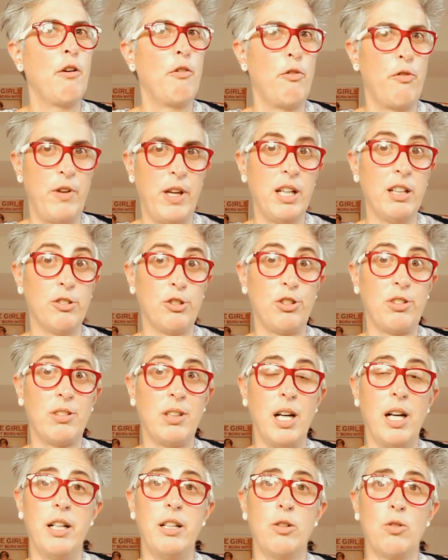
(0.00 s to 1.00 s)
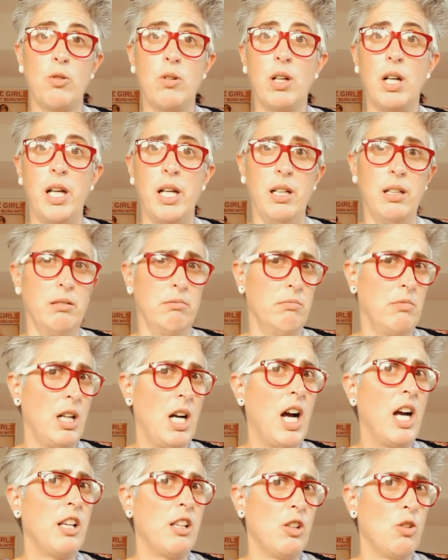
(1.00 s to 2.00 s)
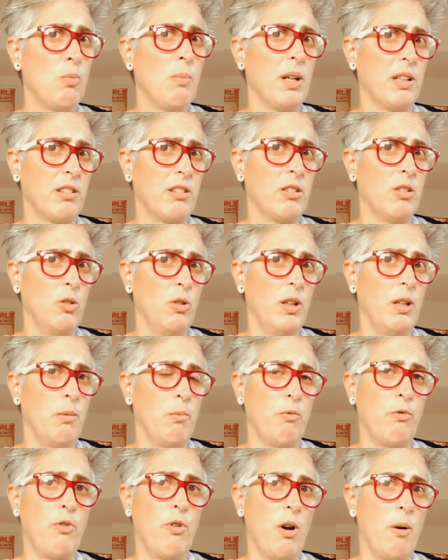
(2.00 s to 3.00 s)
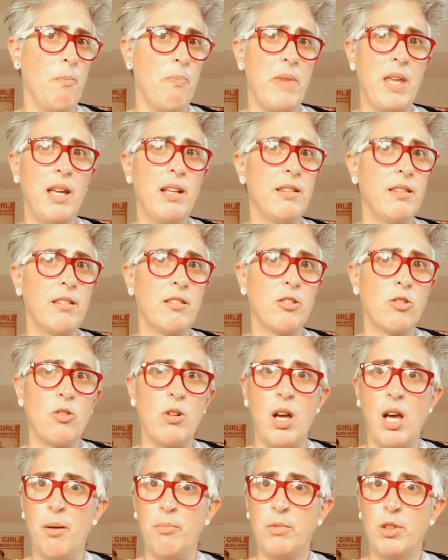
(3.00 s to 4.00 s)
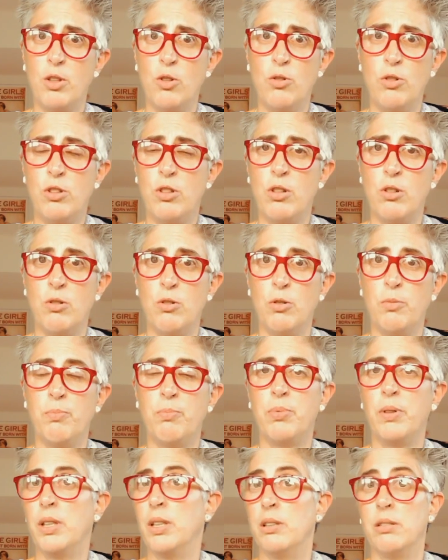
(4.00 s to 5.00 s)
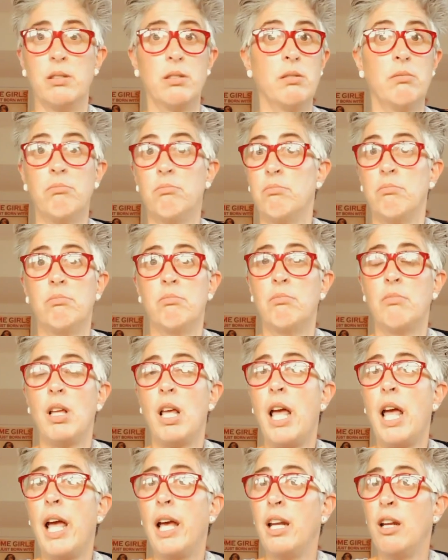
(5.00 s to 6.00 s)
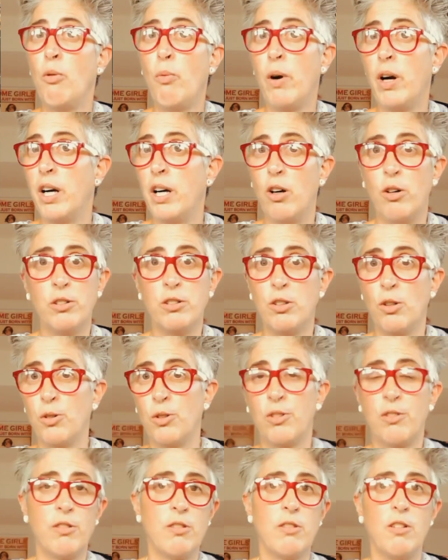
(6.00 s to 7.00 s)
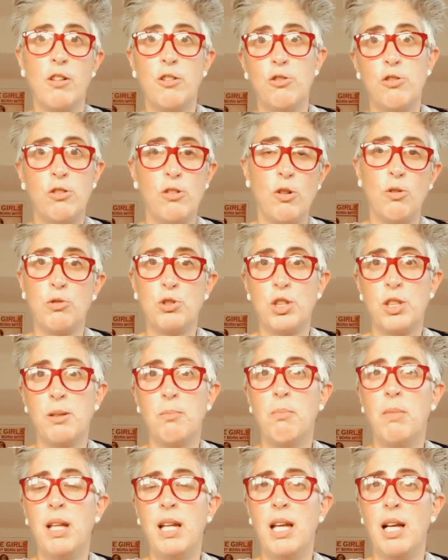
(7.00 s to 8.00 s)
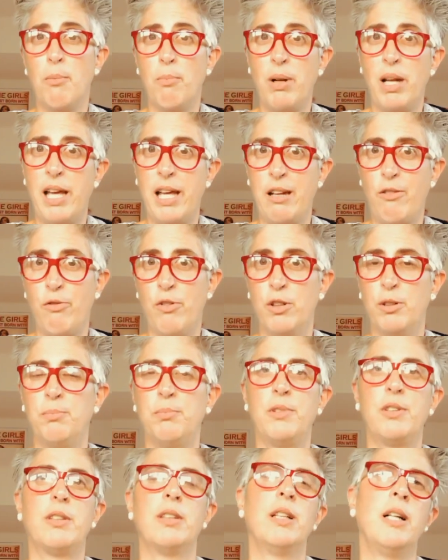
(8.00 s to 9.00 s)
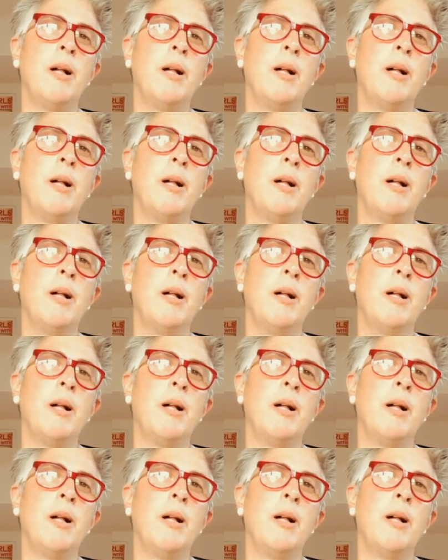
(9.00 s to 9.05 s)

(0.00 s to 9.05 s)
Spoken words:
fingerstyle ukulele. You must know him from Instagram, YouTube and anywhere on those social media platforms.